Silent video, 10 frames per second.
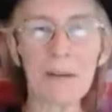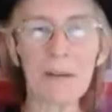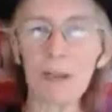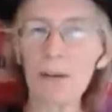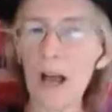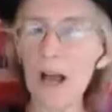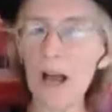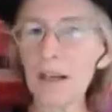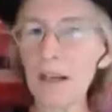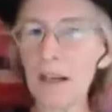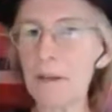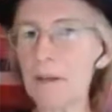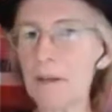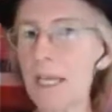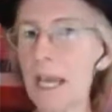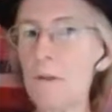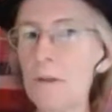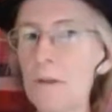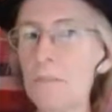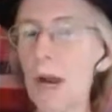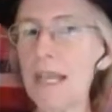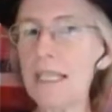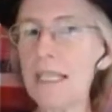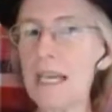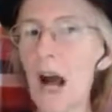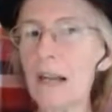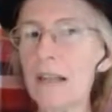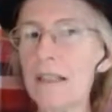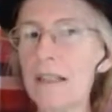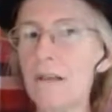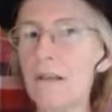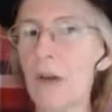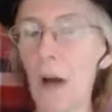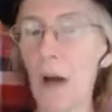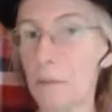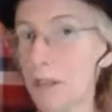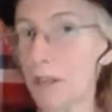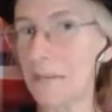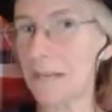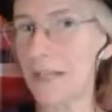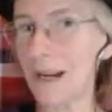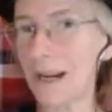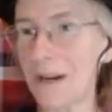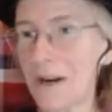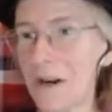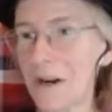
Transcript: I'm Sheryl Loch and I'm here today with Brian D. Hawkins of hotblogtips.com.